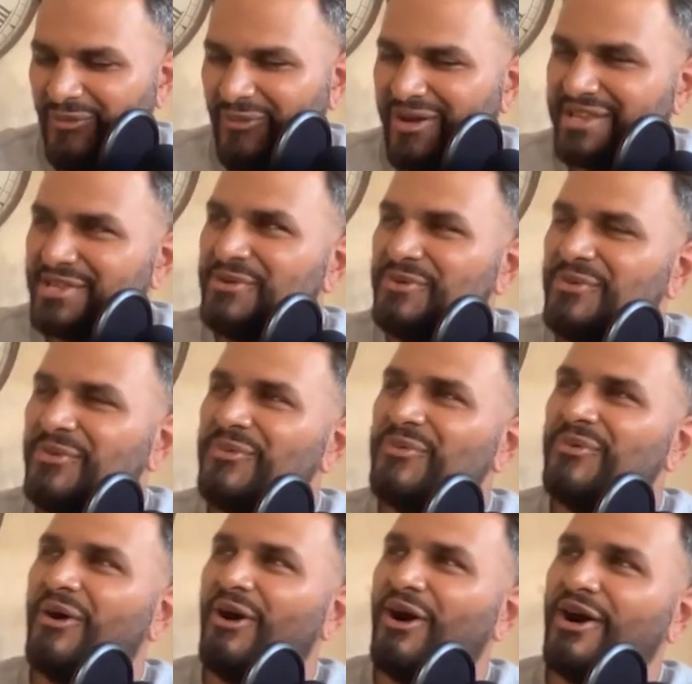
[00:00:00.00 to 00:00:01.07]
When
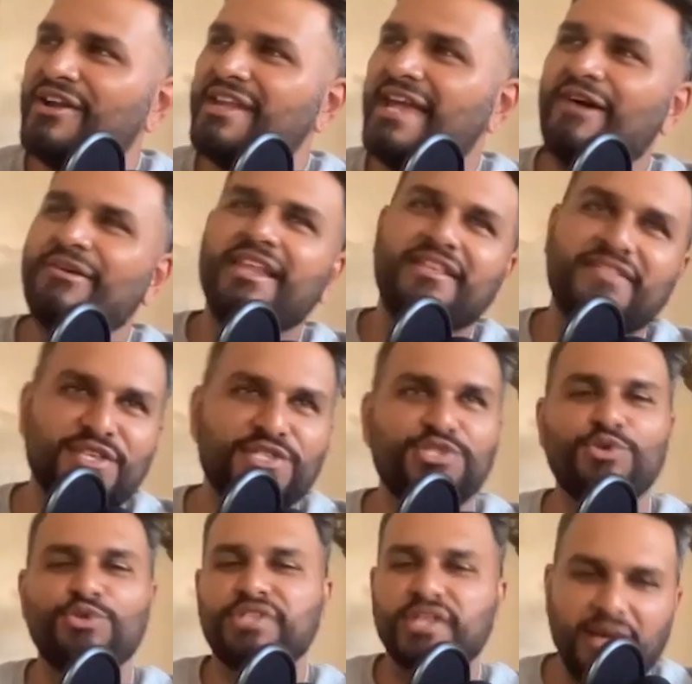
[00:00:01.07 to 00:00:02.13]
you are now getting these
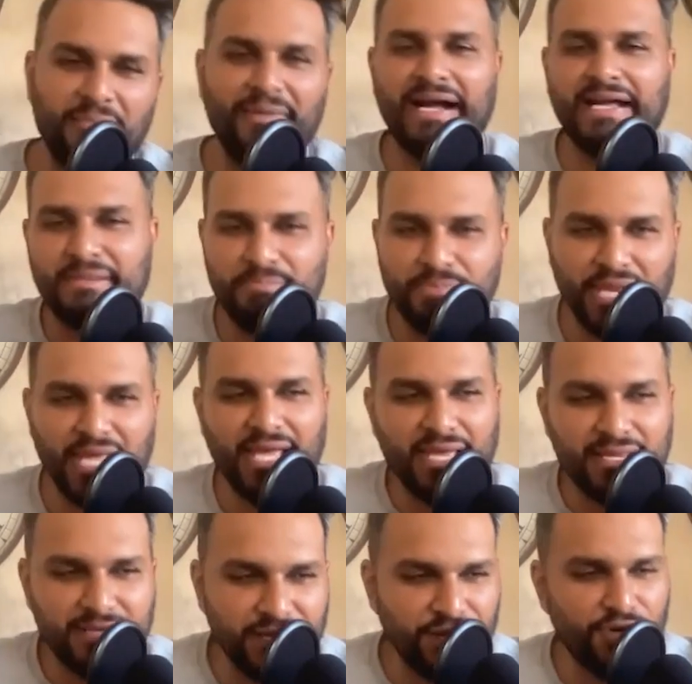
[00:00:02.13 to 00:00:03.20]
youth to come back and play,
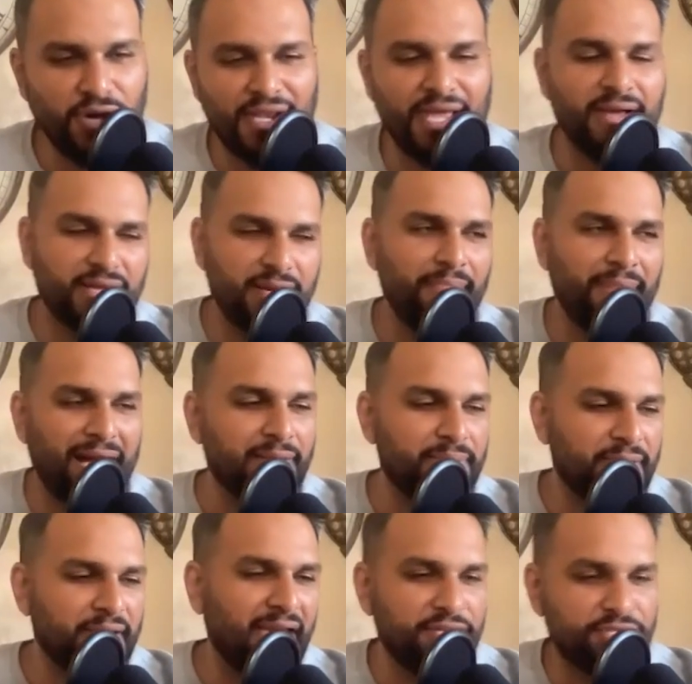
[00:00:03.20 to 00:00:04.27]
and not come back,
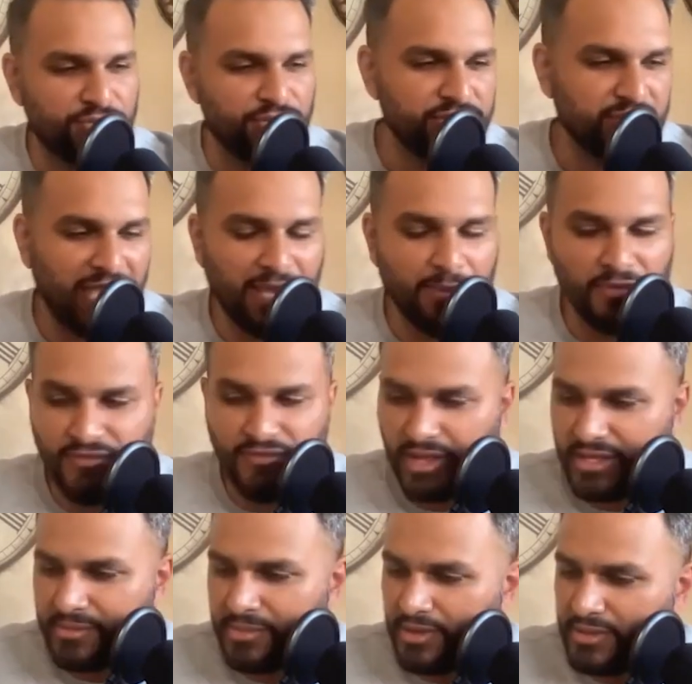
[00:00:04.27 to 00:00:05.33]
but enter this game of
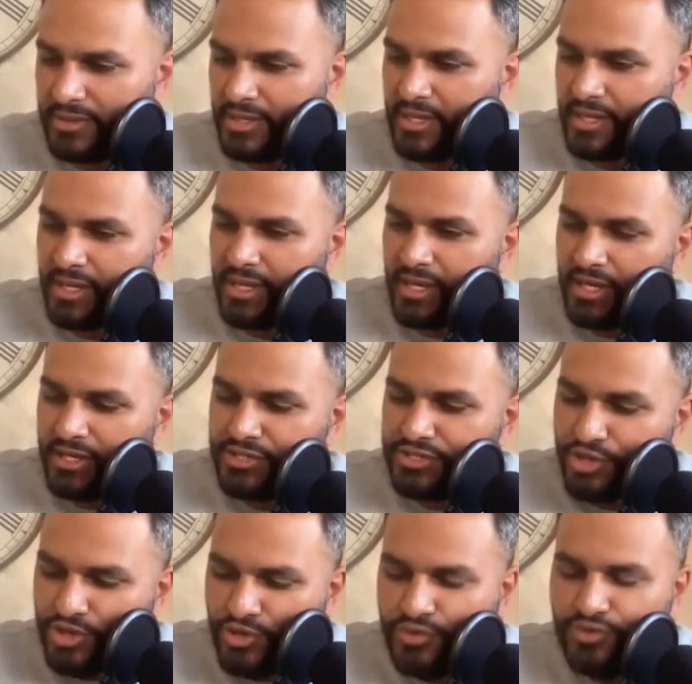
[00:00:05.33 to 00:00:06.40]
volleyball,
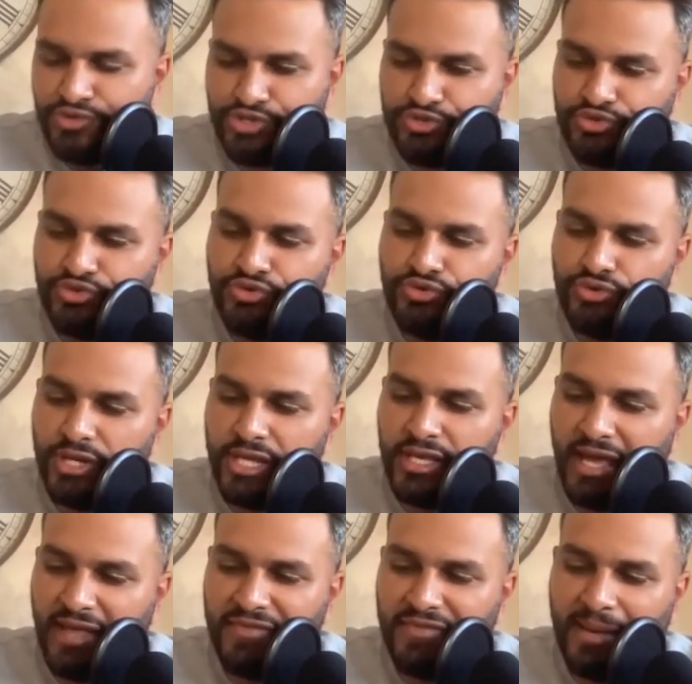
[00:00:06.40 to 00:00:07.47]
do you
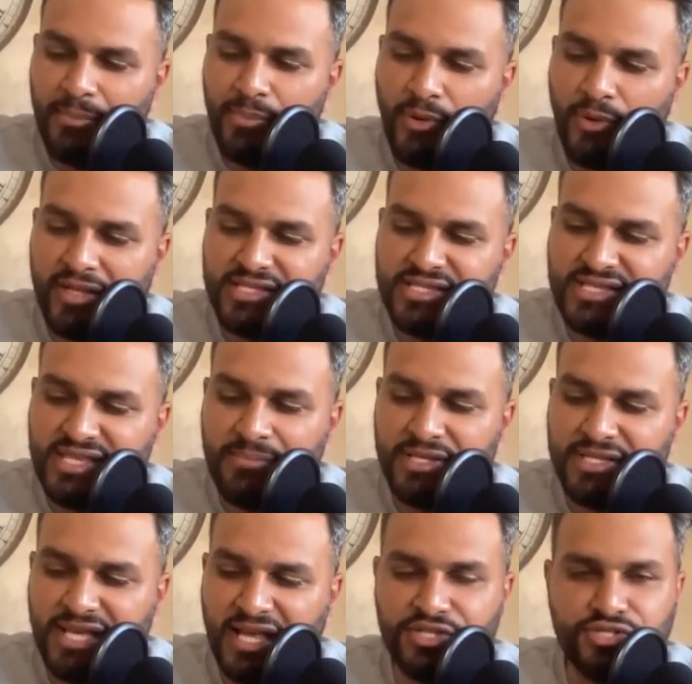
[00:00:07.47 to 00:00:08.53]
truly at that point see
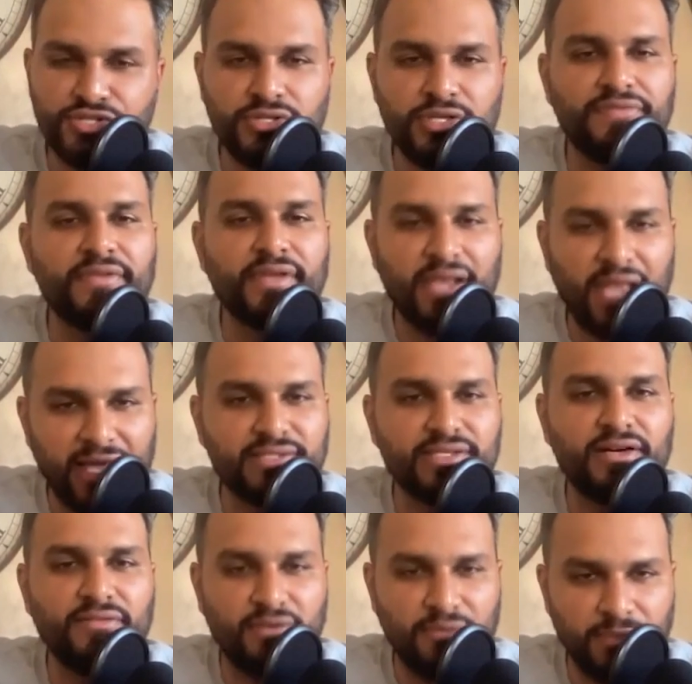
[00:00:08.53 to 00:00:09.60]
potential in the likes
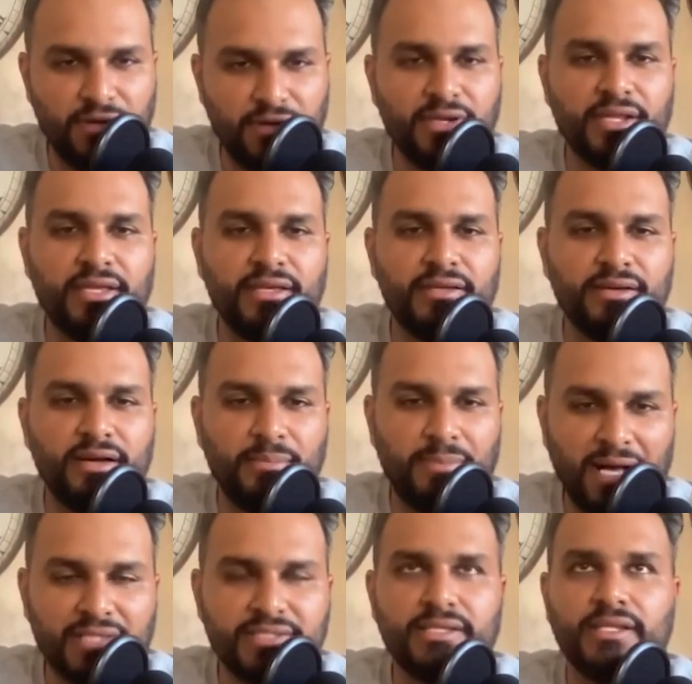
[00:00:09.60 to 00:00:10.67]
of Amir Ali,
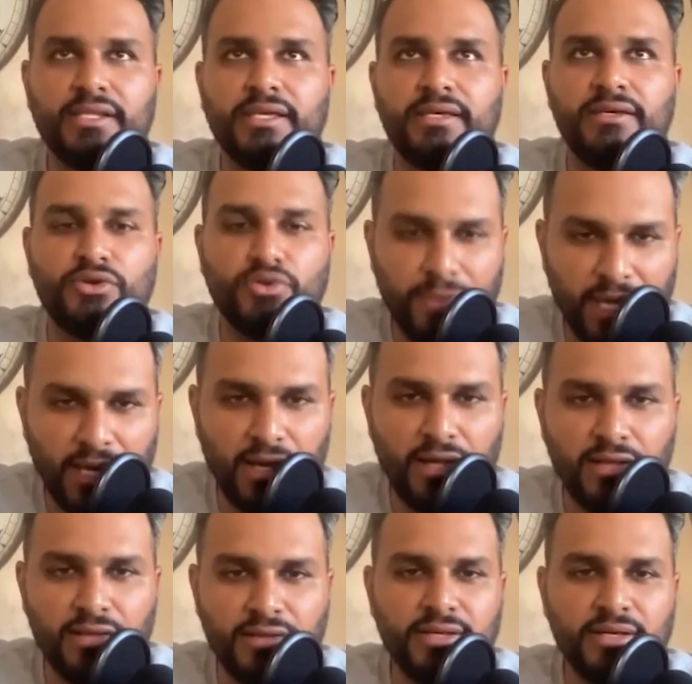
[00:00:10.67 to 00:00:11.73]
Abbas Ali, Kumail?